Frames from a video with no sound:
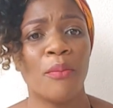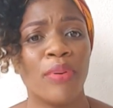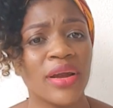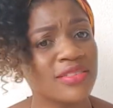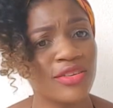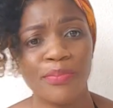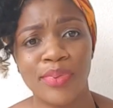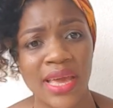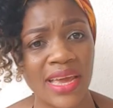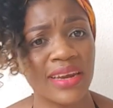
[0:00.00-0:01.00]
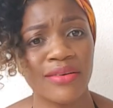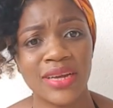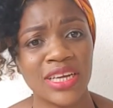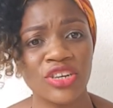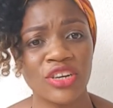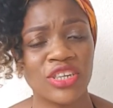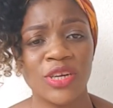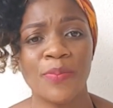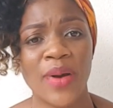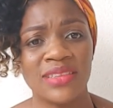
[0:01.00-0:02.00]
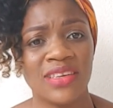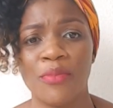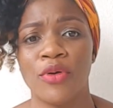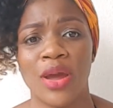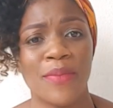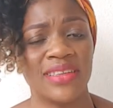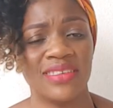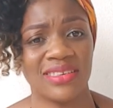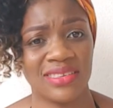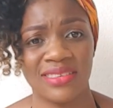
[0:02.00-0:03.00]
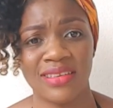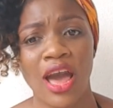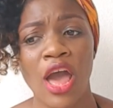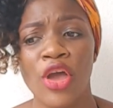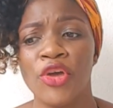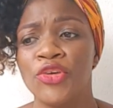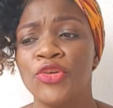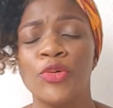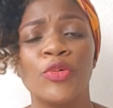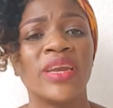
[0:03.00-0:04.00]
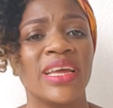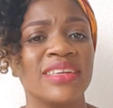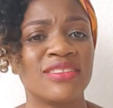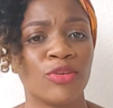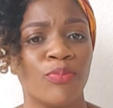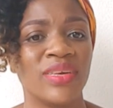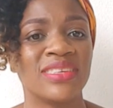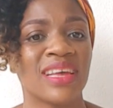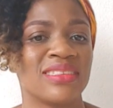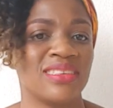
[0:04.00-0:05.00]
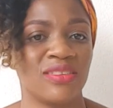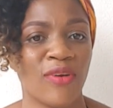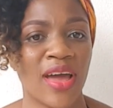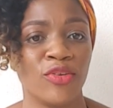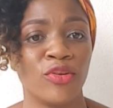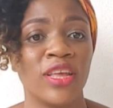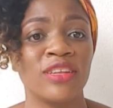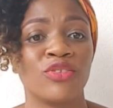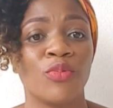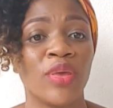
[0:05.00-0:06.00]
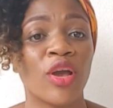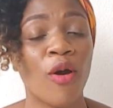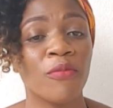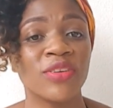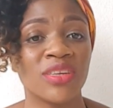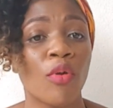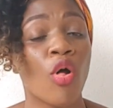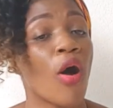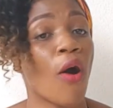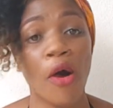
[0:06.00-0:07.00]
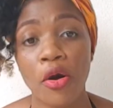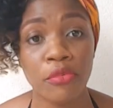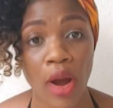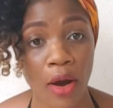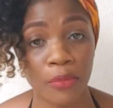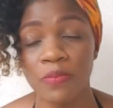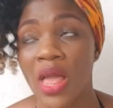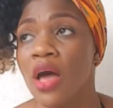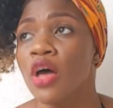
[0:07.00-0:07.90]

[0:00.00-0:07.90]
But to be in a relationship, my dear brother, my dear sister, you need to be satisfied. You need to be comfortable all round.